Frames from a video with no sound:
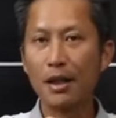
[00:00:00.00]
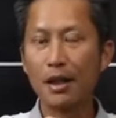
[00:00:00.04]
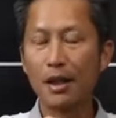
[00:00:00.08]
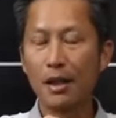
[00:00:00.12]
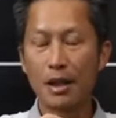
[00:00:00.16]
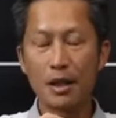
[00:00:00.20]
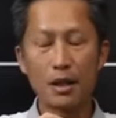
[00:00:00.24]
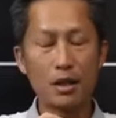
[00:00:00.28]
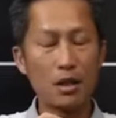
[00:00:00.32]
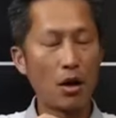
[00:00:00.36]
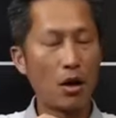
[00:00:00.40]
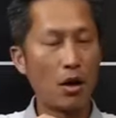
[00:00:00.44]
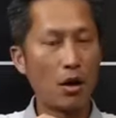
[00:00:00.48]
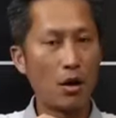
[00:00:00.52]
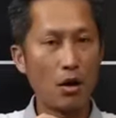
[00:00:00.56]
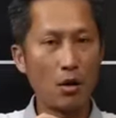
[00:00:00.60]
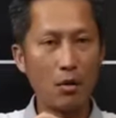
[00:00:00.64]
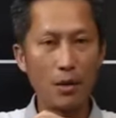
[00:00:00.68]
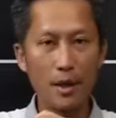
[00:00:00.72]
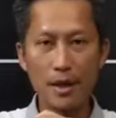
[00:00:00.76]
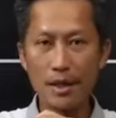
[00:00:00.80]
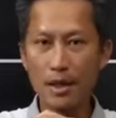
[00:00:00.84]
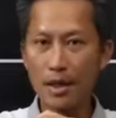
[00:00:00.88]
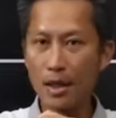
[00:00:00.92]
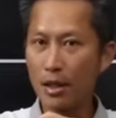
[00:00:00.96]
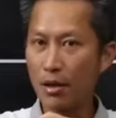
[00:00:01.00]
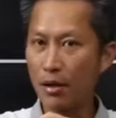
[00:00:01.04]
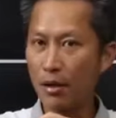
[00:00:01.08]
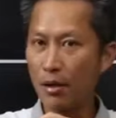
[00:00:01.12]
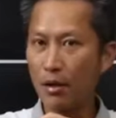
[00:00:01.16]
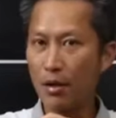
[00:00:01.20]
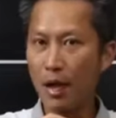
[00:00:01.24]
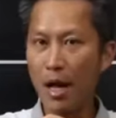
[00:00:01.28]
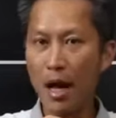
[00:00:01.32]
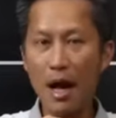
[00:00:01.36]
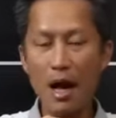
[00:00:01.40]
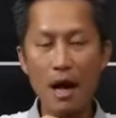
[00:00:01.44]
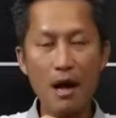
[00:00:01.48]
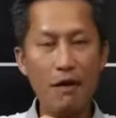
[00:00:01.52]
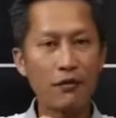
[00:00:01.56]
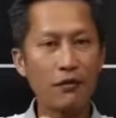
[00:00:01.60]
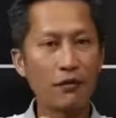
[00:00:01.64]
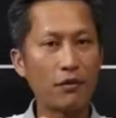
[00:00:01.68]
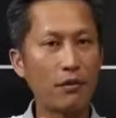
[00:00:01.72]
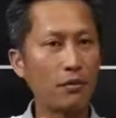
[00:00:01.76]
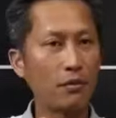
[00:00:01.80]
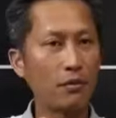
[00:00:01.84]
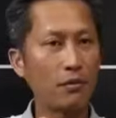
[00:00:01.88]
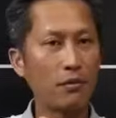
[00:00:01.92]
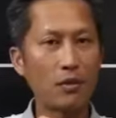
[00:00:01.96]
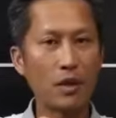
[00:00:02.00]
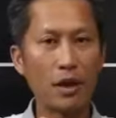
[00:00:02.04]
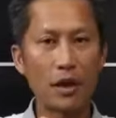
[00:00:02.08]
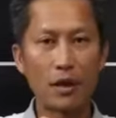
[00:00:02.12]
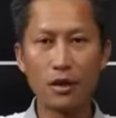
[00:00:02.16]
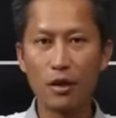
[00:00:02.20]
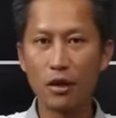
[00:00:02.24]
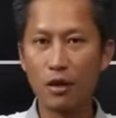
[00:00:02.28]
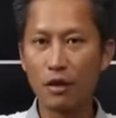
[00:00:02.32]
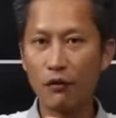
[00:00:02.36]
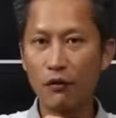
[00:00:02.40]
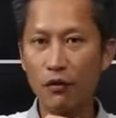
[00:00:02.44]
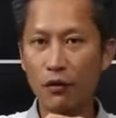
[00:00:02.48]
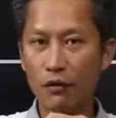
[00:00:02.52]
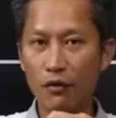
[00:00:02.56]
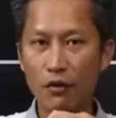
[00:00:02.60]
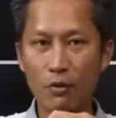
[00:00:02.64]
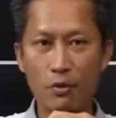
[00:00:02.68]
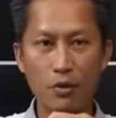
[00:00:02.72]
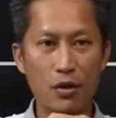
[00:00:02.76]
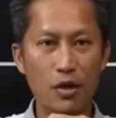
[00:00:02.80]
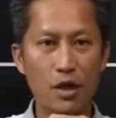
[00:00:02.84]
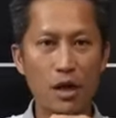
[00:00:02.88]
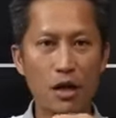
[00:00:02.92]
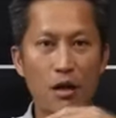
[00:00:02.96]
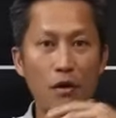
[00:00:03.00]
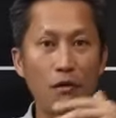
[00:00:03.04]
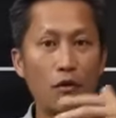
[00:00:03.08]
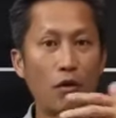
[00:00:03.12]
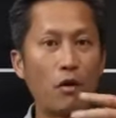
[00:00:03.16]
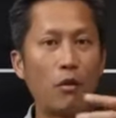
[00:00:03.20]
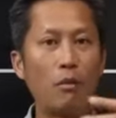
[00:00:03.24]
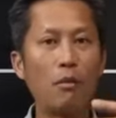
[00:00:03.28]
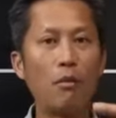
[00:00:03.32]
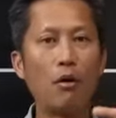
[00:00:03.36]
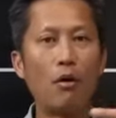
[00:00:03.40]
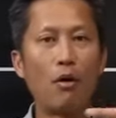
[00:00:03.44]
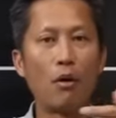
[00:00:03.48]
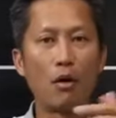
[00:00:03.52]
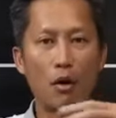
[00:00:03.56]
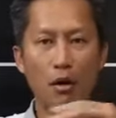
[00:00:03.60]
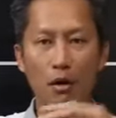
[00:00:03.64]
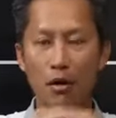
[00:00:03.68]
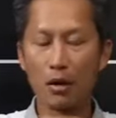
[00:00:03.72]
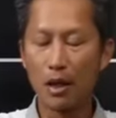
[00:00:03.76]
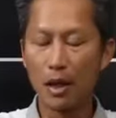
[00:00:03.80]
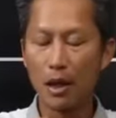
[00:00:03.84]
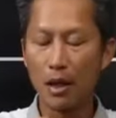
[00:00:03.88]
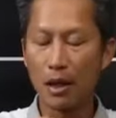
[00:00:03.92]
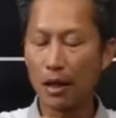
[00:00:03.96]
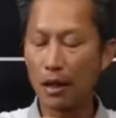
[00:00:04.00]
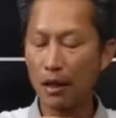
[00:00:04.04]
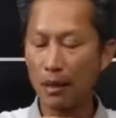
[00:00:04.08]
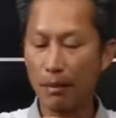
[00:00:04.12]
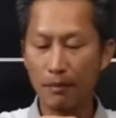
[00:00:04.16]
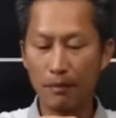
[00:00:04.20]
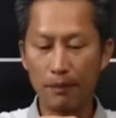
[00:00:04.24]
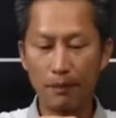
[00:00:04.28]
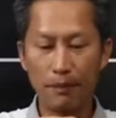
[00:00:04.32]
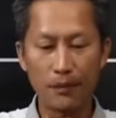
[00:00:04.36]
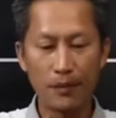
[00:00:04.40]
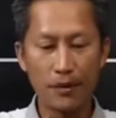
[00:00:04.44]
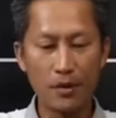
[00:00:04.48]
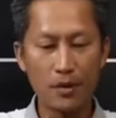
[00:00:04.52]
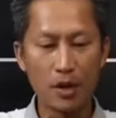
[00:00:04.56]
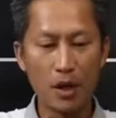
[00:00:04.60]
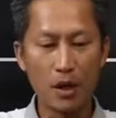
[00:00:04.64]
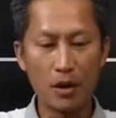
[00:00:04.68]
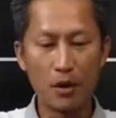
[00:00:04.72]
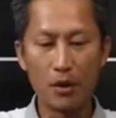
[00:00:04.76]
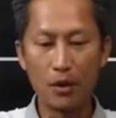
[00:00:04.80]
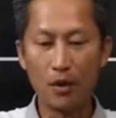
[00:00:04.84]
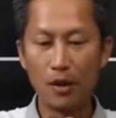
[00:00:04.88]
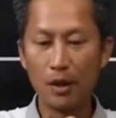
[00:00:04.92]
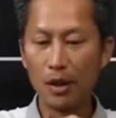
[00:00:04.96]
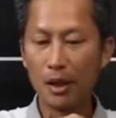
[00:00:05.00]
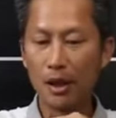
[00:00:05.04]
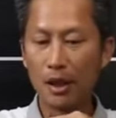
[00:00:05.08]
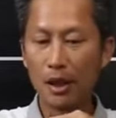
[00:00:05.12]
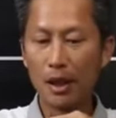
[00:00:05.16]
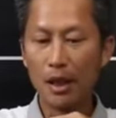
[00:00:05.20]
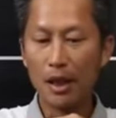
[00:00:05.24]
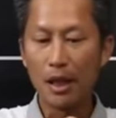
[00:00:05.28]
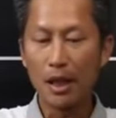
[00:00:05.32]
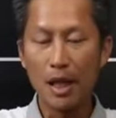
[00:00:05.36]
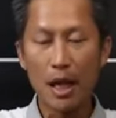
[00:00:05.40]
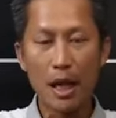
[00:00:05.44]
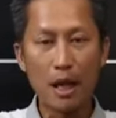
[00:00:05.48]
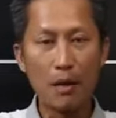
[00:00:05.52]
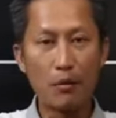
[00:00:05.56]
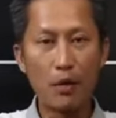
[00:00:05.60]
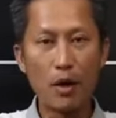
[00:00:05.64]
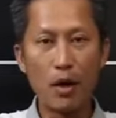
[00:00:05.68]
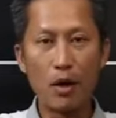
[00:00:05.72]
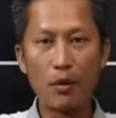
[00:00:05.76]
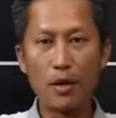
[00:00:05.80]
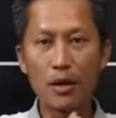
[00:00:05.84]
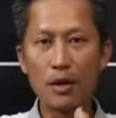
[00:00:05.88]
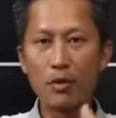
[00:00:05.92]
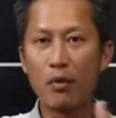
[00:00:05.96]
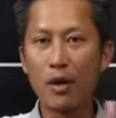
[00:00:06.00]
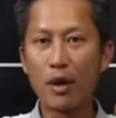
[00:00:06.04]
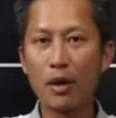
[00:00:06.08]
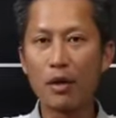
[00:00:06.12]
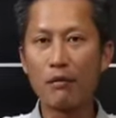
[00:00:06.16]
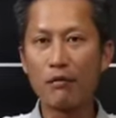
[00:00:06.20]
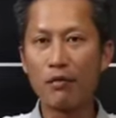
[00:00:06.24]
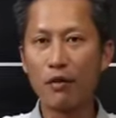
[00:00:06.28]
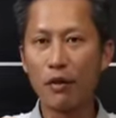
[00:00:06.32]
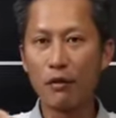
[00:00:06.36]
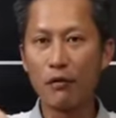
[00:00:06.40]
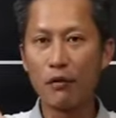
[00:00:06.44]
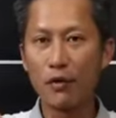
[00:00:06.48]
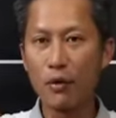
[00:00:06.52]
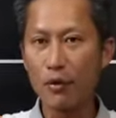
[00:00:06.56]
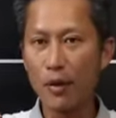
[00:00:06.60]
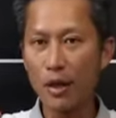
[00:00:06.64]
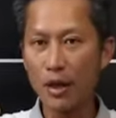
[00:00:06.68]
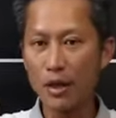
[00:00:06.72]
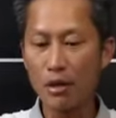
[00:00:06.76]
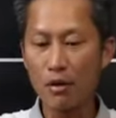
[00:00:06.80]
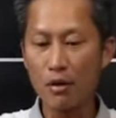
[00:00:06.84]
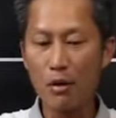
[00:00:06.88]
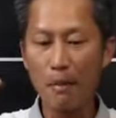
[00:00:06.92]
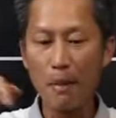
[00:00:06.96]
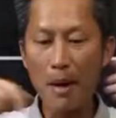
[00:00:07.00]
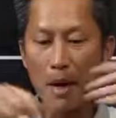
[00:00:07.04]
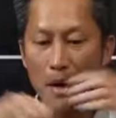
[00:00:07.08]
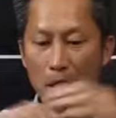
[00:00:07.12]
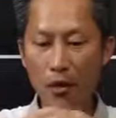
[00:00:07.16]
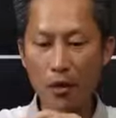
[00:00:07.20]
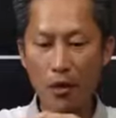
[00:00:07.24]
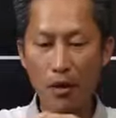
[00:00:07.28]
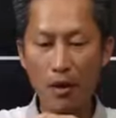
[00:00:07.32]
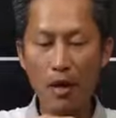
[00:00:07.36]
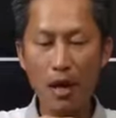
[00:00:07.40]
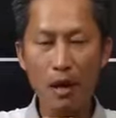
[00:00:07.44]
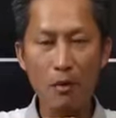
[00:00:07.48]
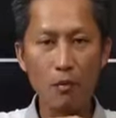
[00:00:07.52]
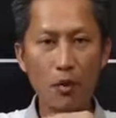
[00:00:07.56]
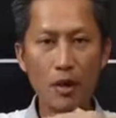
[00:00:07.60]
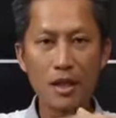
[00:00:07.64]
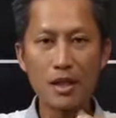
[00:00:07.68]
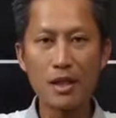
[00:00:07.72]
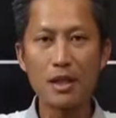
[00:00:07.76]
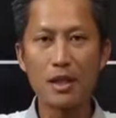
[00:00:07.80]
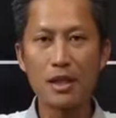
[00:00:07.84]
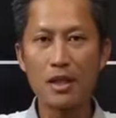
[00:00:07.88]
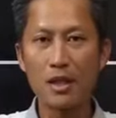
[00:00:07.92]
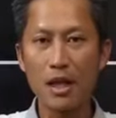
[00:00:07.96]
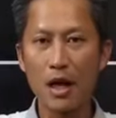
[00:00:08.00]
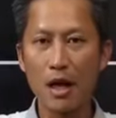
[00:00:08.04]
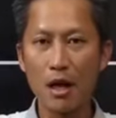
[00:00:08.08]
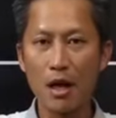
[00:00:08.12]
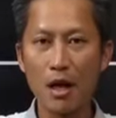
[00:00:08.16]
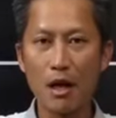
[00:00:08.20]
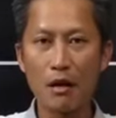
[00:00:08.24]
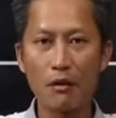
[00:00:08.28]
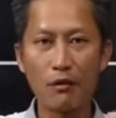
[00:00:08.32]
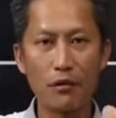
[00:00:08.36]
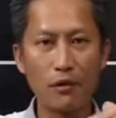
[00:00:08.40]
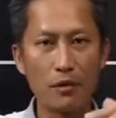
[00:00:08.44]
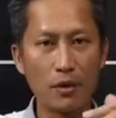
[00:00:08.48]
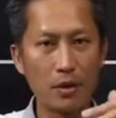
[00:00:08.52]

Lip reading: It's always either half, 50% off or more. And we always run them for a few weeks to a month. And once it's cut off,